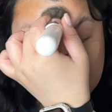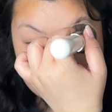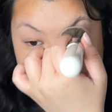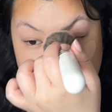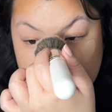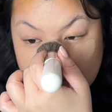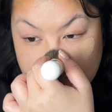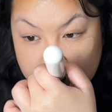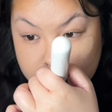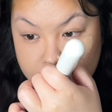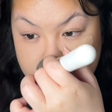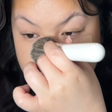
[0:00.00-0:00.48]

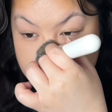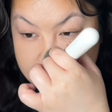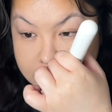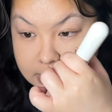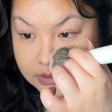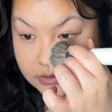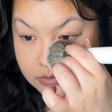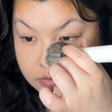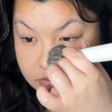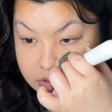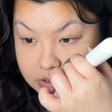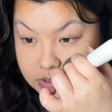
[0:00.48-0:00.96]
Going
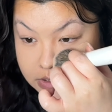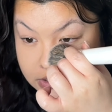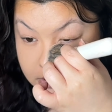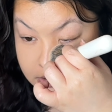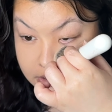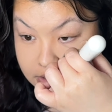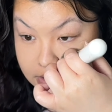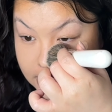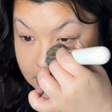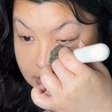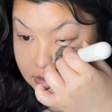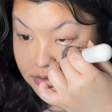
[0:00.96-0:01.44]
down the
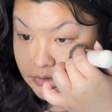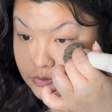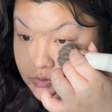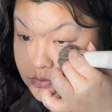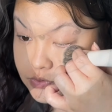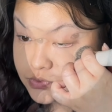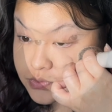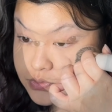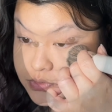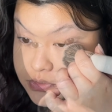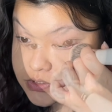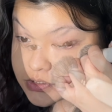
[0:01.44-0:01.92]

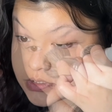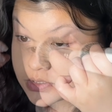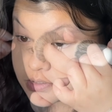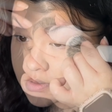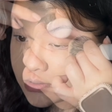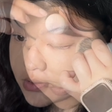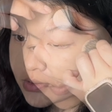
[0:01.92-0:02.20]
nose.